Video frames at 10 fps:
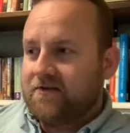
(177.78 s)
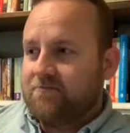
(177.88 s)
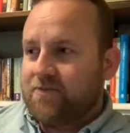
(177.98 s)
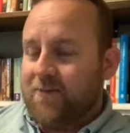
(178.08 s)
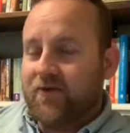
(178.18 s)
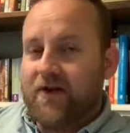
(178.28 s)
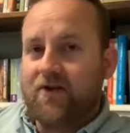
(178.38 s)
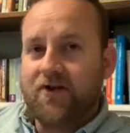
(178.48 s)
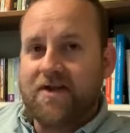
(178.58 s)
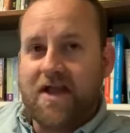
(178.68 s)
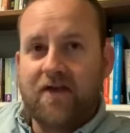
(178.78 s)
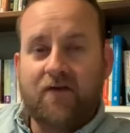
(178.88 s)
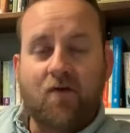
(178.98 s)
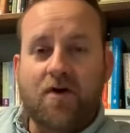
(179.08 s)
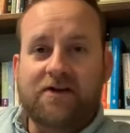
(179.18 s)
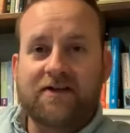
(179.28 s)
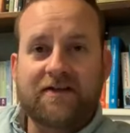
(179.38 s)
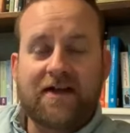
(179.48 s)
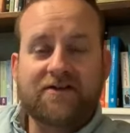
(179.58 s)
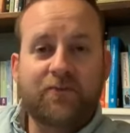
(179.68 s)
People that go to Canva want to
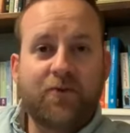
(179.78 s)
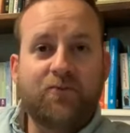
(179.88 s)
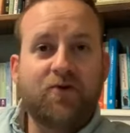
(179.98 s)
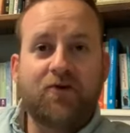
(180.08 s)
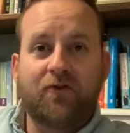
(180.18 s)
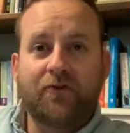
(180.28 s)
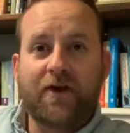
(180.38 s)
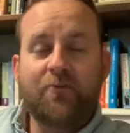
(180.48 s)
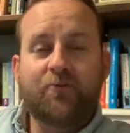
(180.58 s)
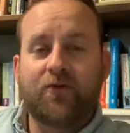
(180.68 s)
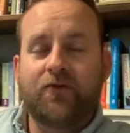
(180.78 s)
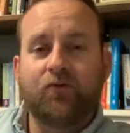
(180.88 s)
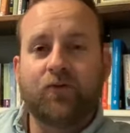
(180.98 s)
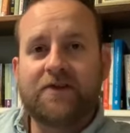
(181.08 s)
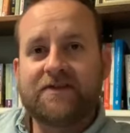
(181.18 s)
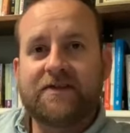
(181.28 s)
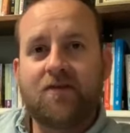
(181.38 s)
design something beautiful, right? But the reason they